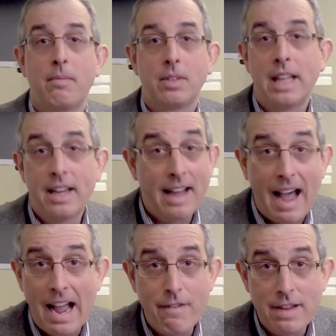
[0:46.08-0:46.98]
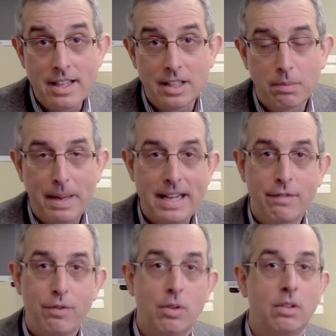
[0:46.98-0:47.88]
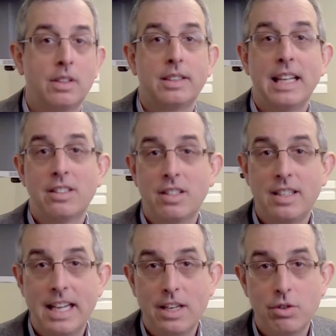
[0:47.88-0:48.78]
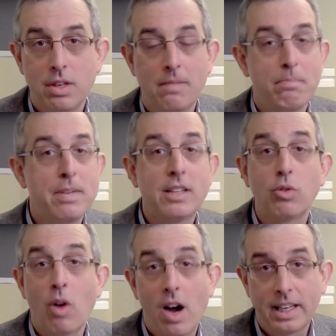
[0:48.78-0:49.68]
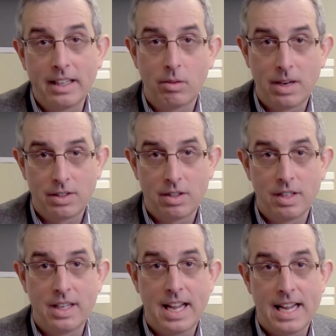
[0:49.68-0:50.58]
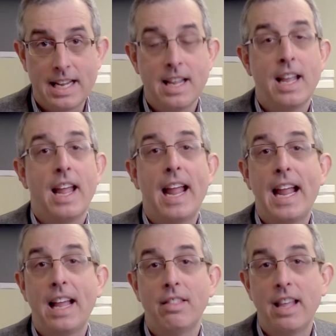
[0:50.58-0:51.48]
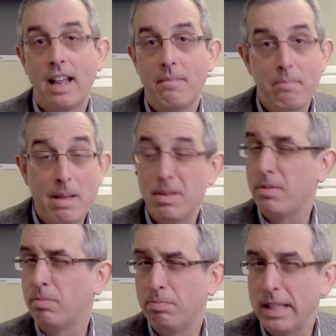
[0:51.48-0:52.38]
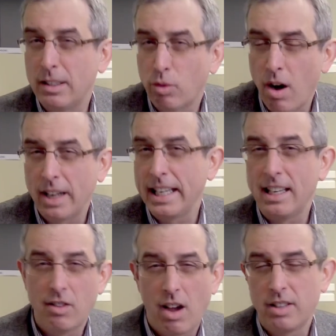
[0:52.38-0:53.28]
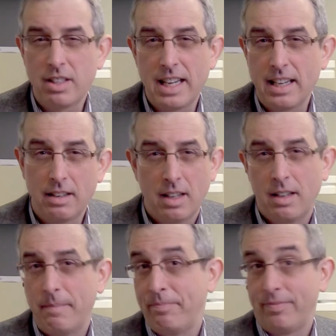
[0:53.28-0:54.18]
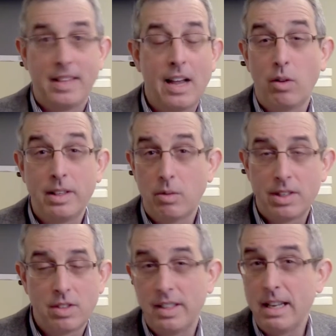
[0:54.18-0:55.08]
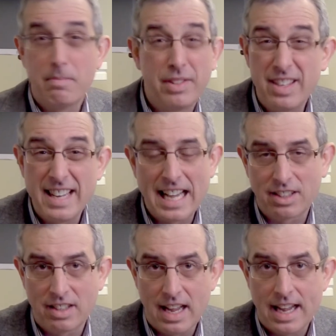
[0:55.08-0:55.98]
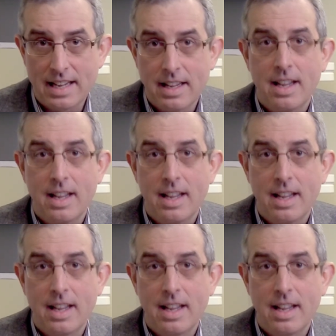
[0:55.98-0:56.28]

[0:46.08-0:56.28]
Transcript: get an IV that's painful, get sedation, be groggy the rest of the day, and then maybe be groggy and nauseated not only the rest of the day, but the next day?